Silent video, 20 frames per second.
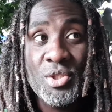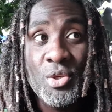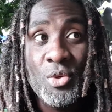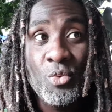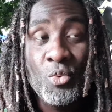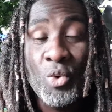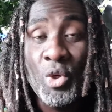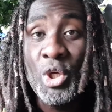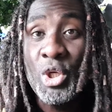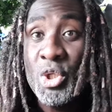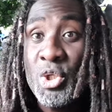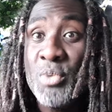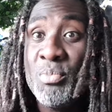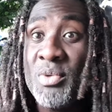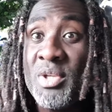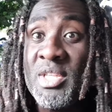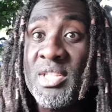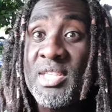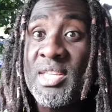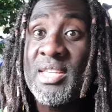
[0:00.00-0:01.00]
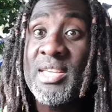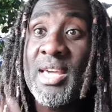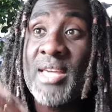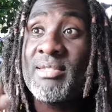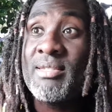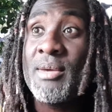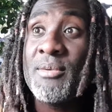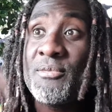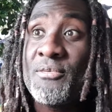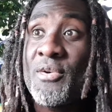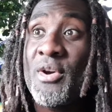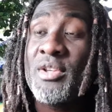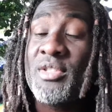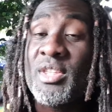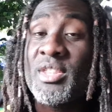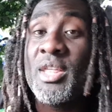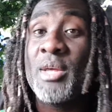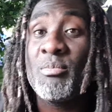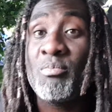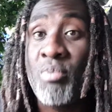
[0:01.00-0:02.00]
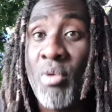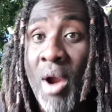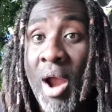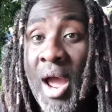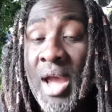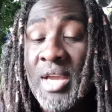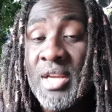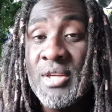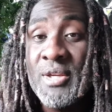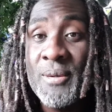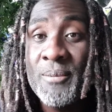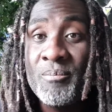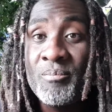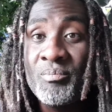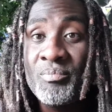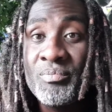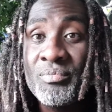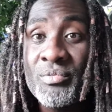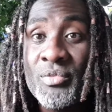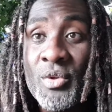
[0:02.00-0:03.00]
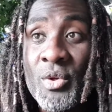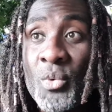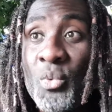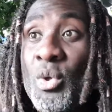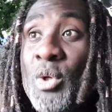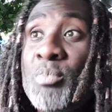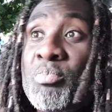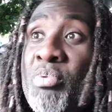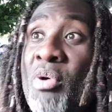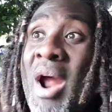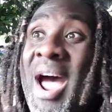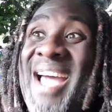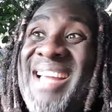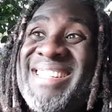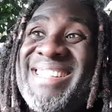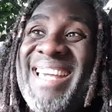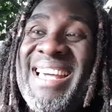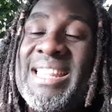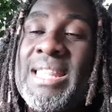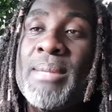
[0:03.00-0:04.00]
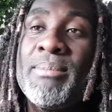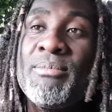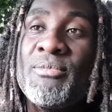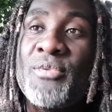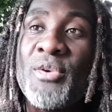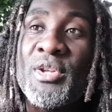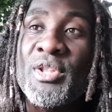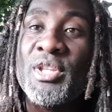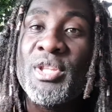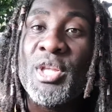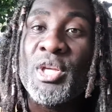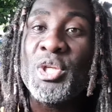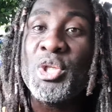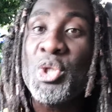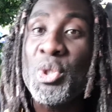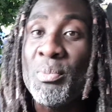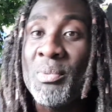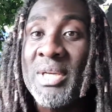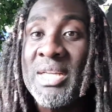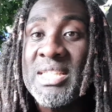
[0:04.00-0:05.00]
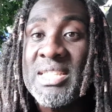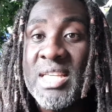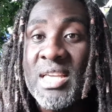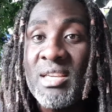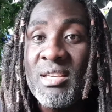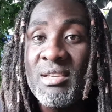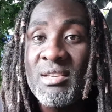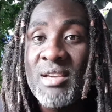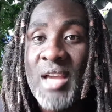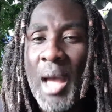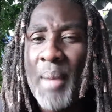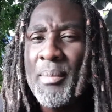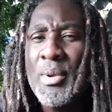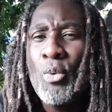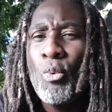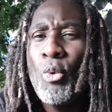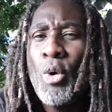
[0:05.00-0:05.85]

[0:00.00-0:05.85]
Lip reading: Will humility get them further than pride? Will pride get them further than humility? I mean,